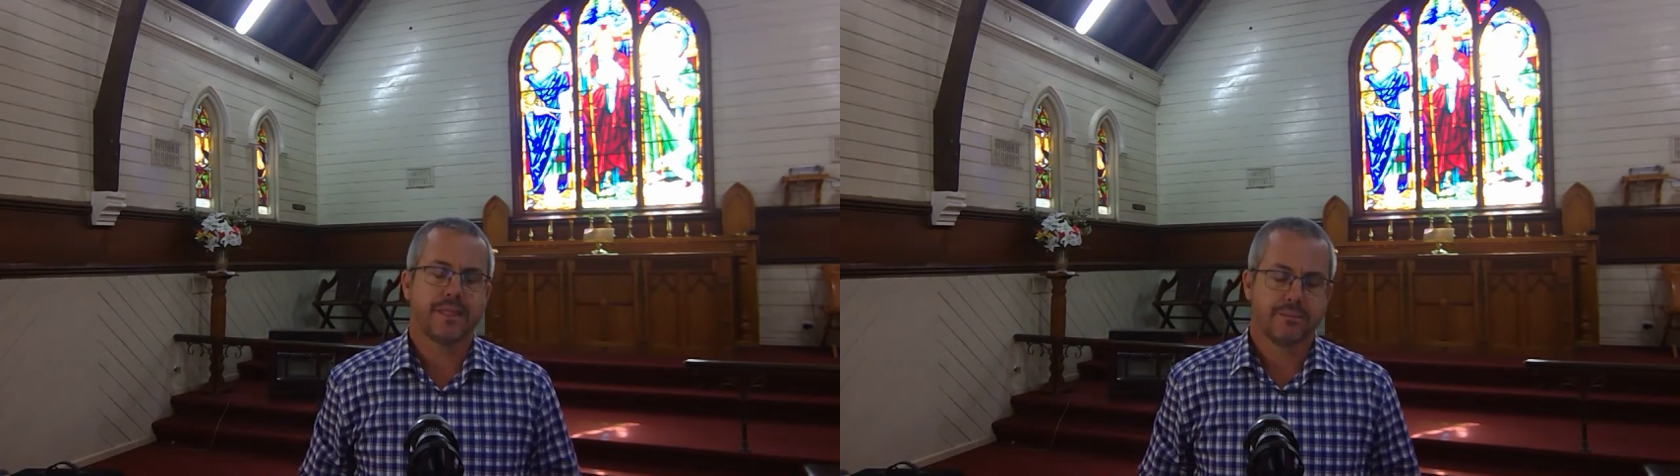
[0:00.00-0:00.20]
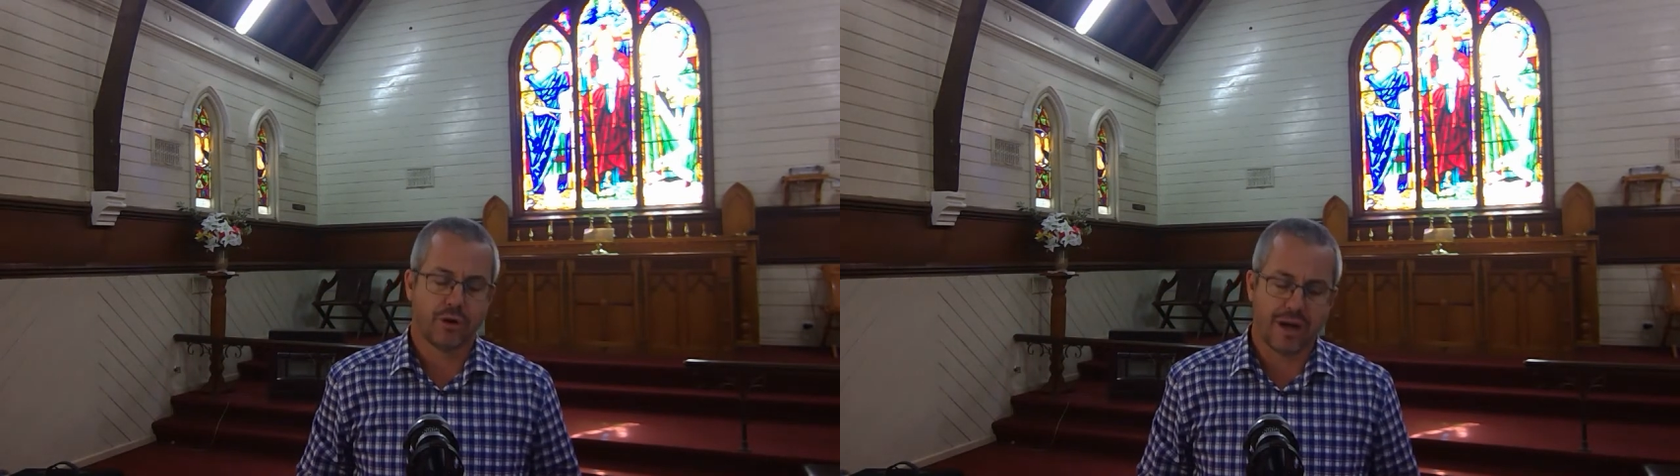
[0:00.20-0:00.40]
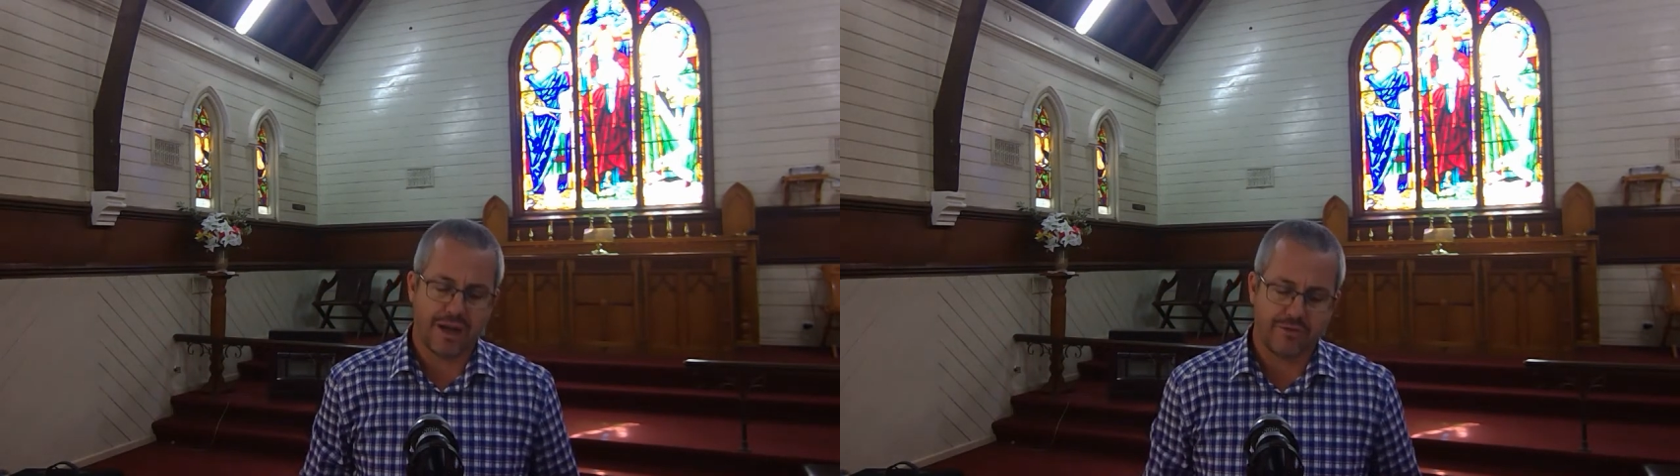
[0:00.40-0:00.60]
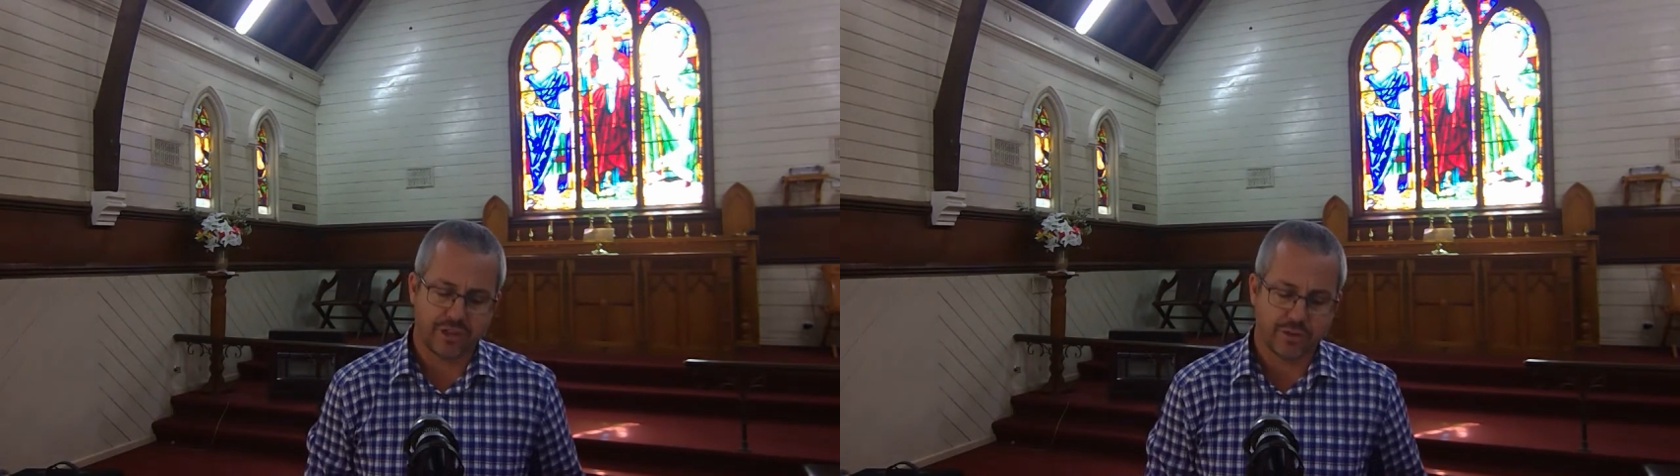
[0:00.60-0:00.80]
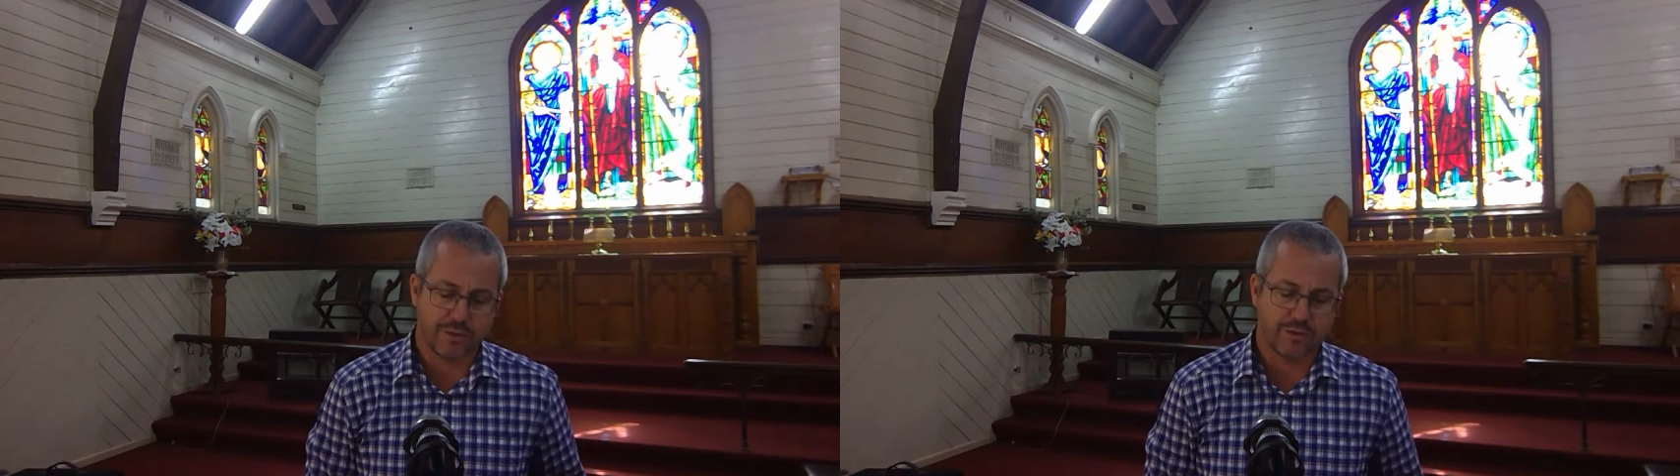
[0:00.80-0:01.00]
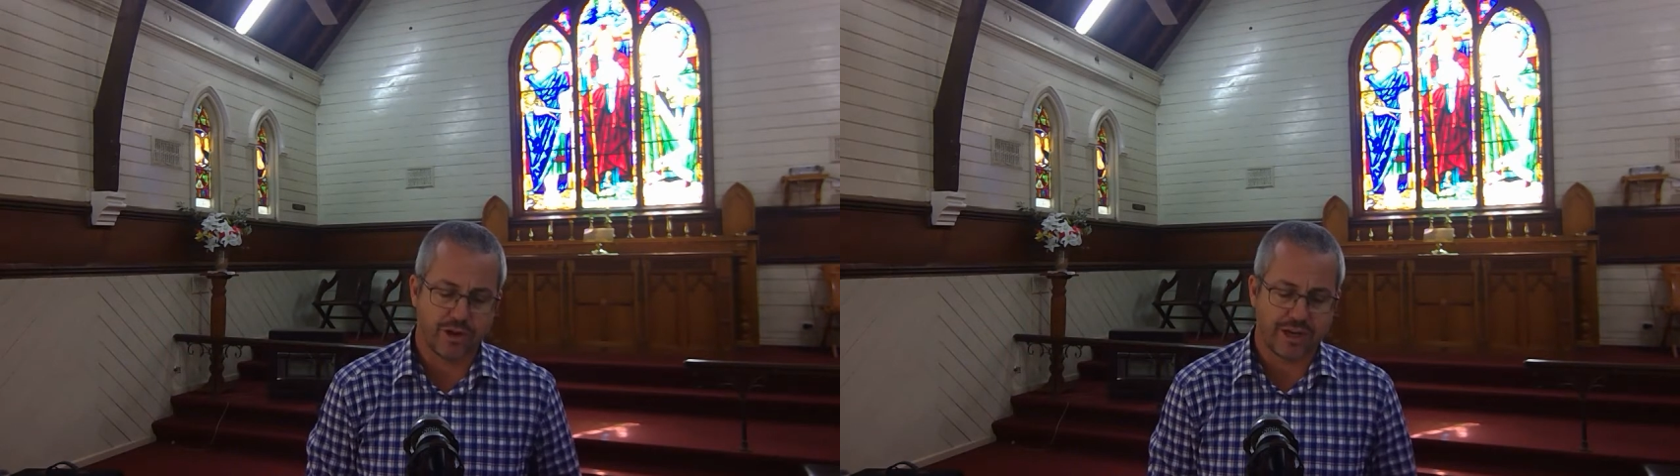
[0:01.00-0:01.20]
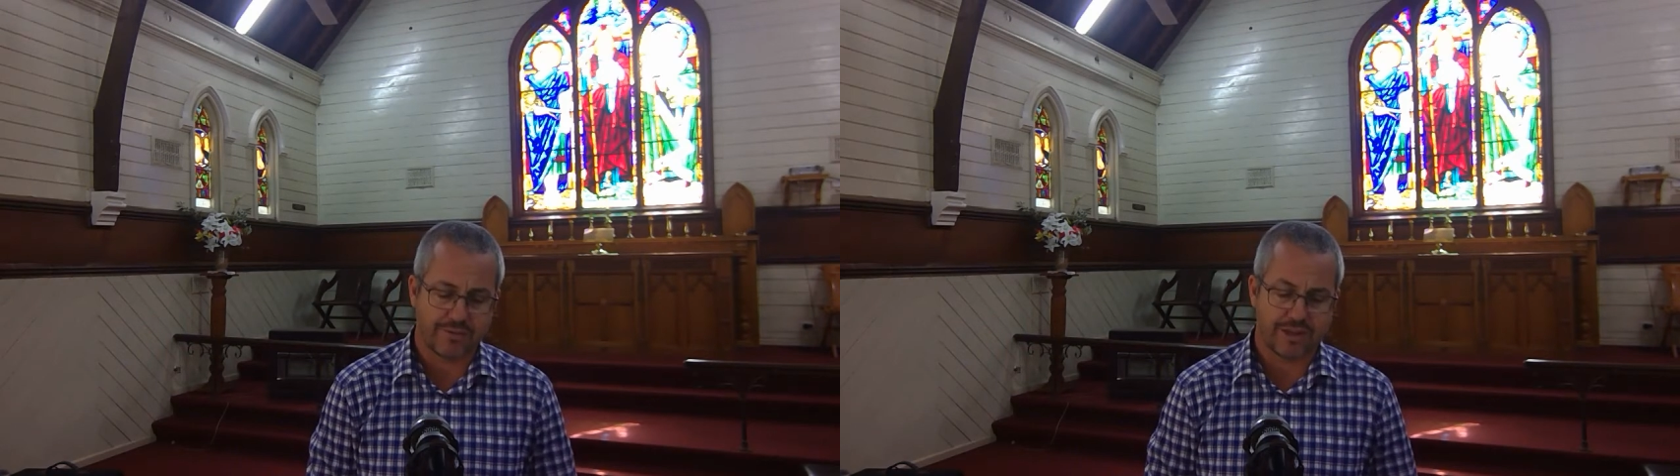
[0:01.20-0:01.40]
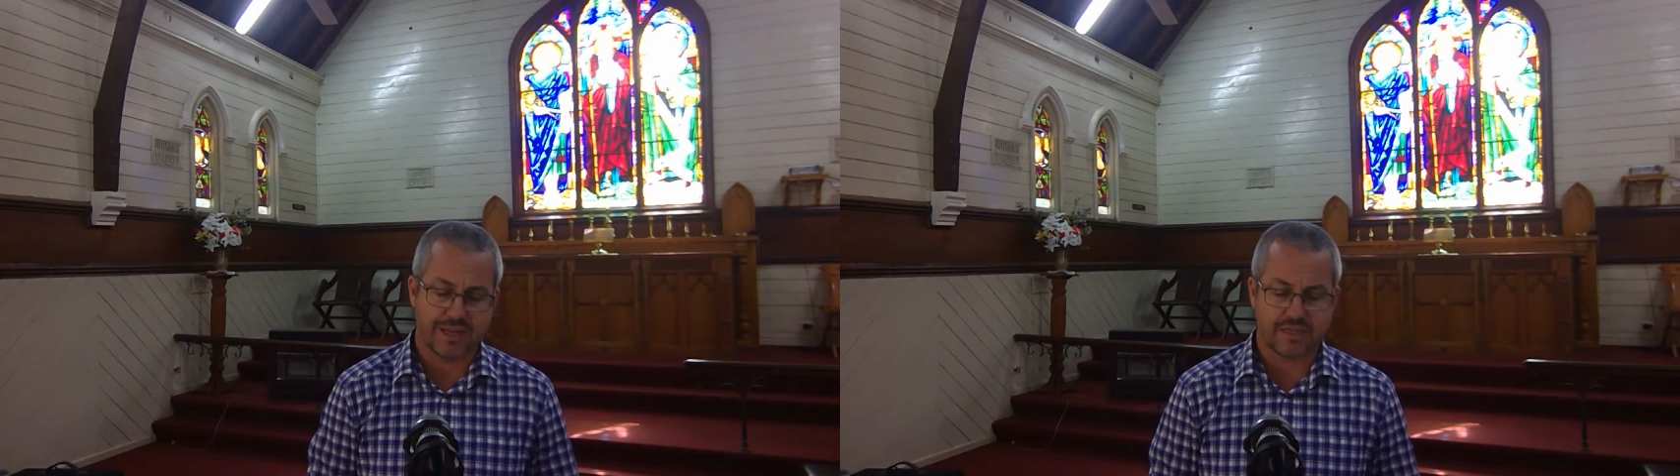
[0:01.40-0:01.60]
Moreover, as we've learned
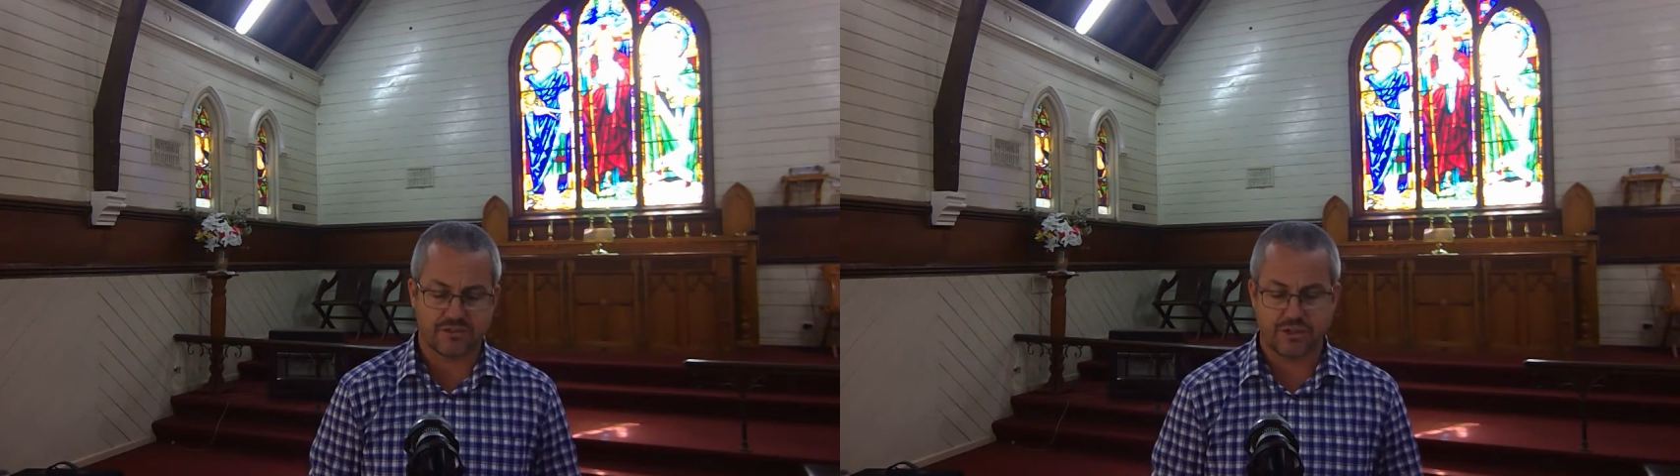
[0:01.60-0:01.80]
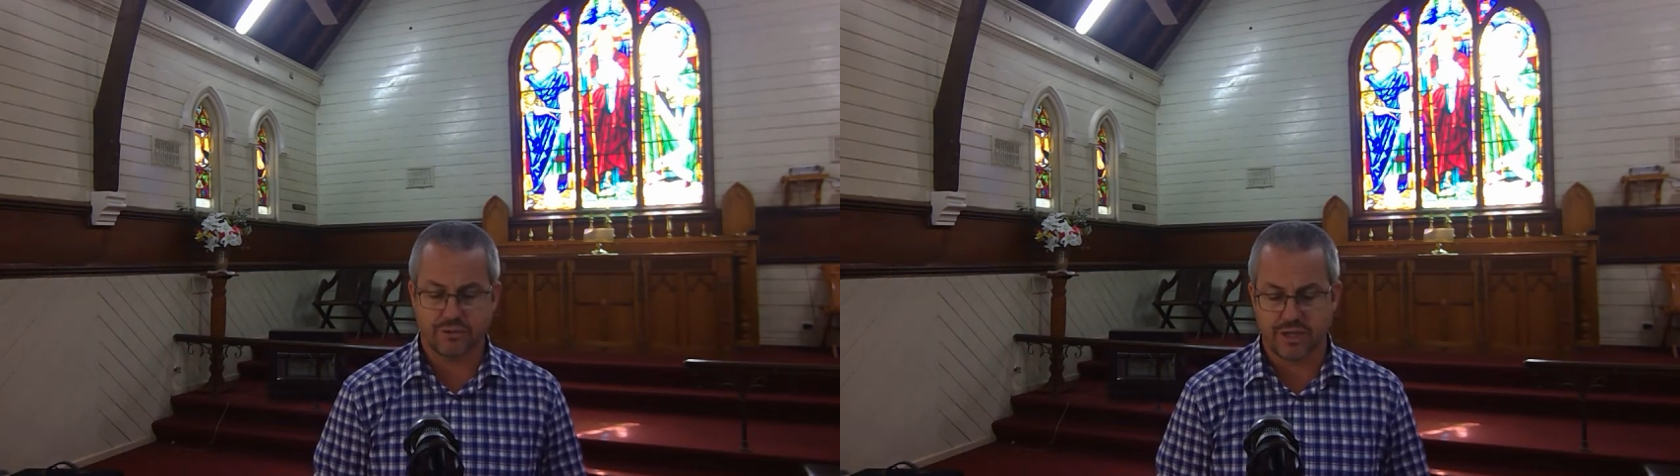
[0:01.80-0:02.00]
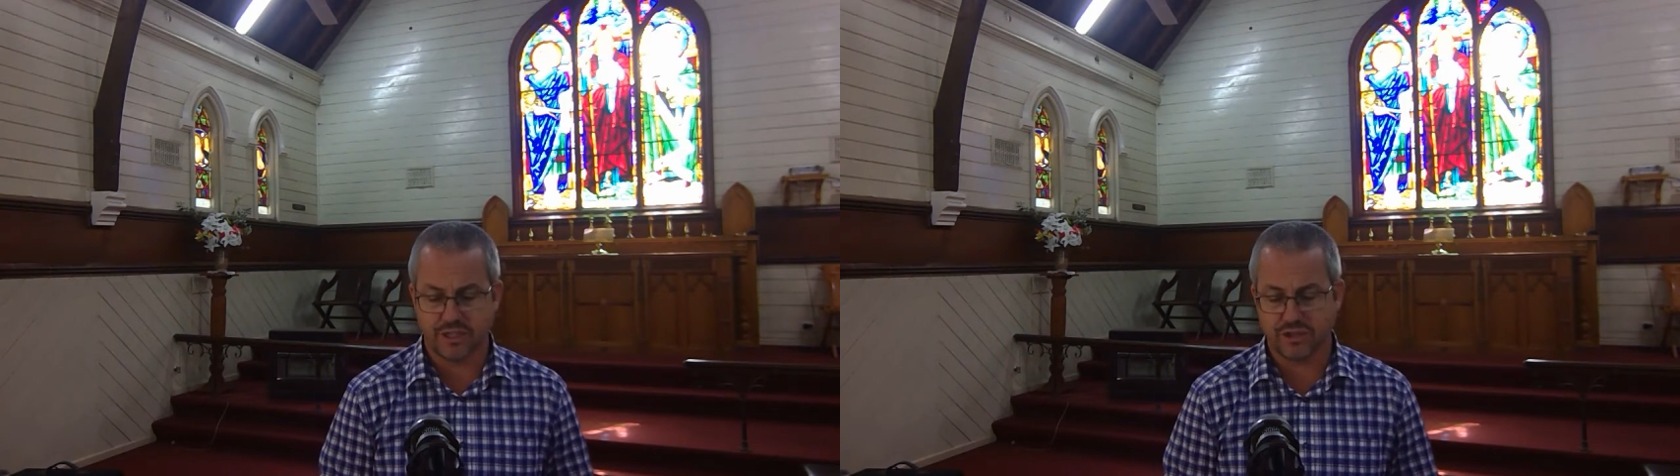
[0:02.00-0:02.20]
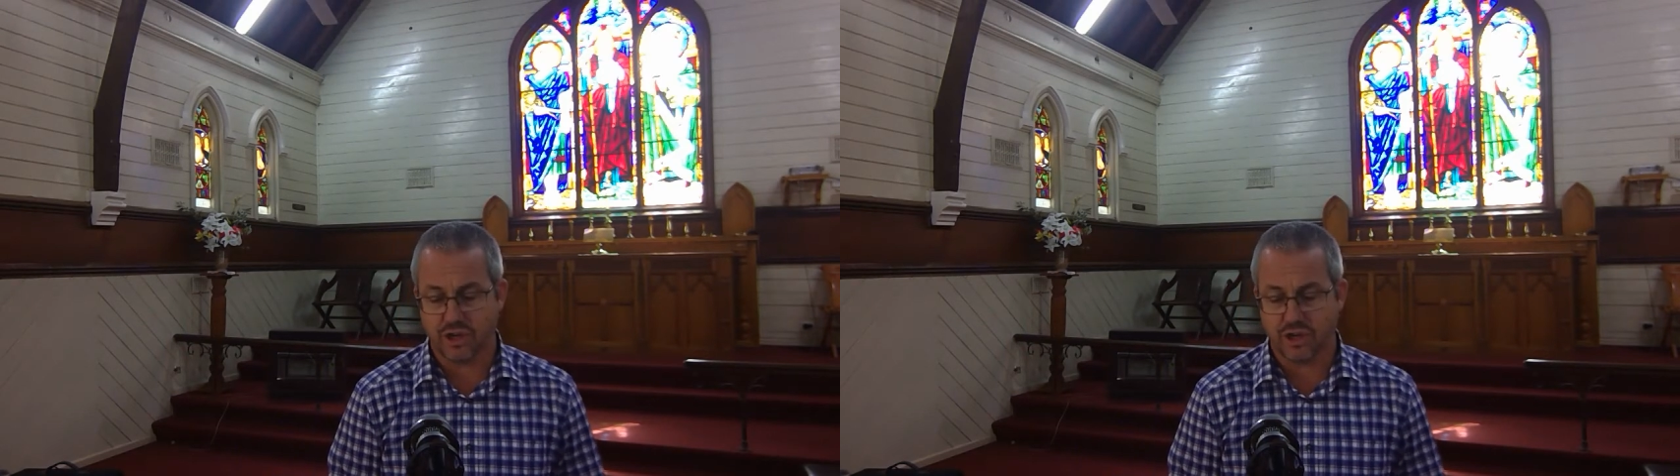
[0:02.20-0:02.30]
over the last few weeks,